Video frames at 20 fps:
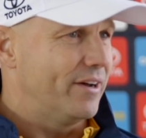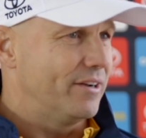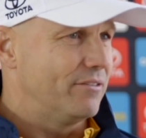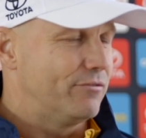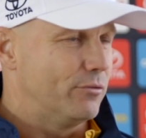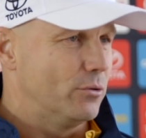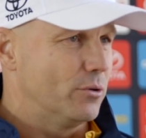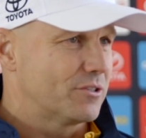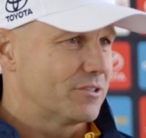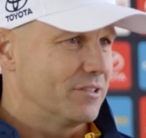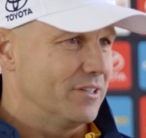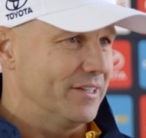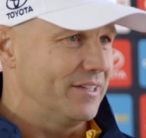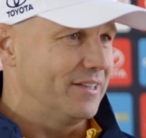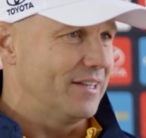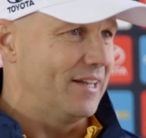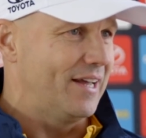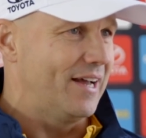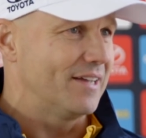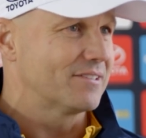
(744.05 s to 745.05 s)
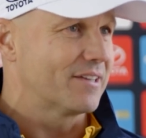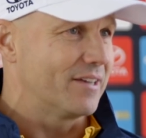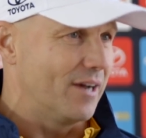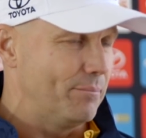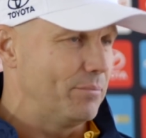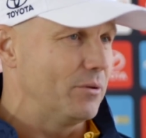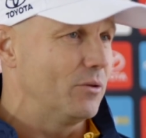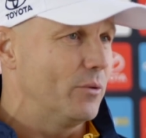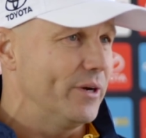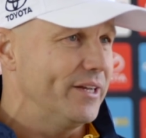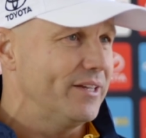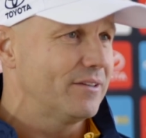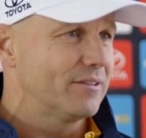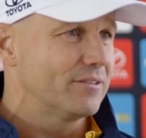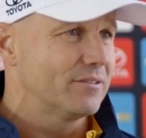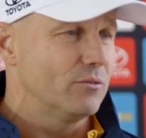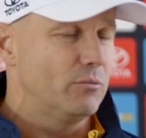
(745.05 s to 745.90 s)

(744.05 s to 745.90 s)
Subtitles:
unfortunately, the last couple of weeks.